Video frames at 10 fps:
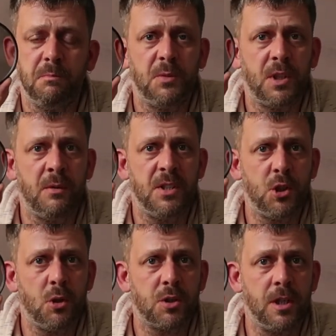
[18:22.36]
so it's
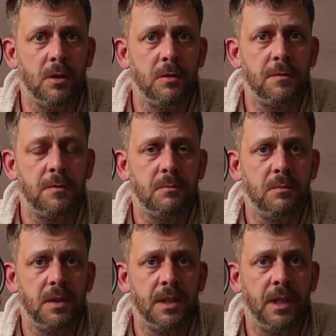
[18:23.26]
just enough,
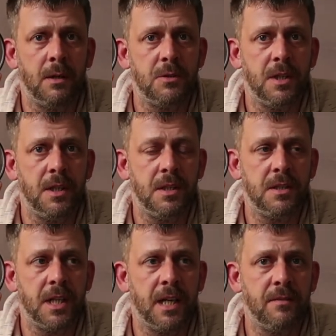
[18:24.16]
you know, to
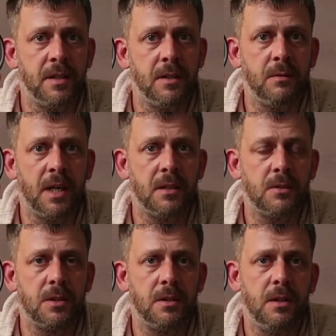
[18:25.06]
give you
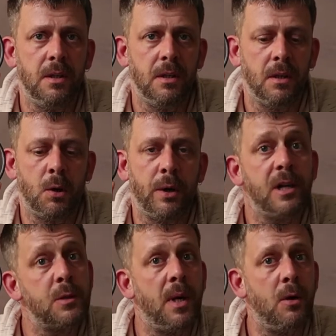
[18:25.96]
that longer
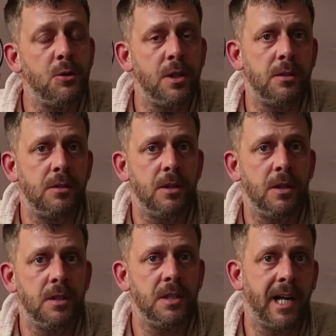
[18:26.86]
exposure
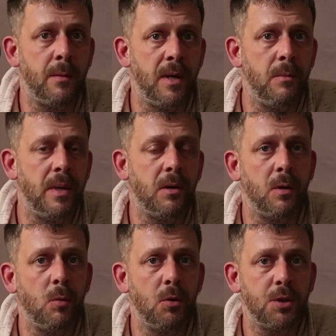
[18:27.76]
to get a bit of
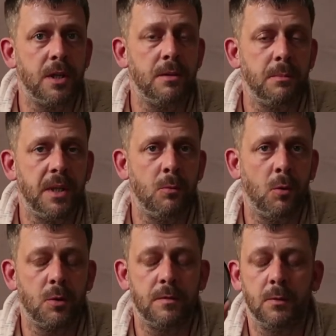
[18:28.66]
milky water in a
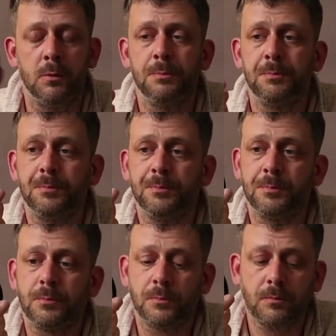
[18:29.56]
waterfall.
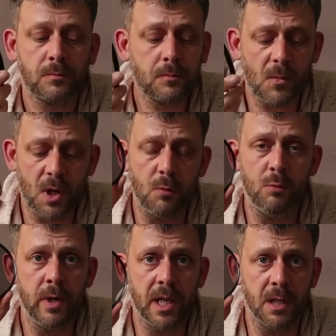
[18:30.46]

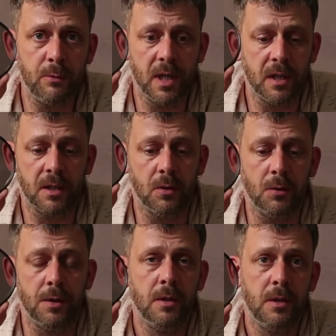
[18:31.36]
Really, really
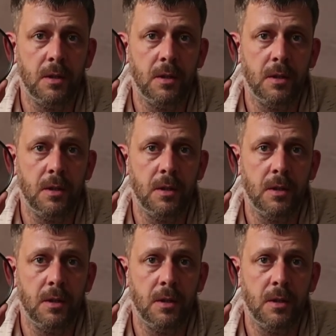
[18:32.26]
good.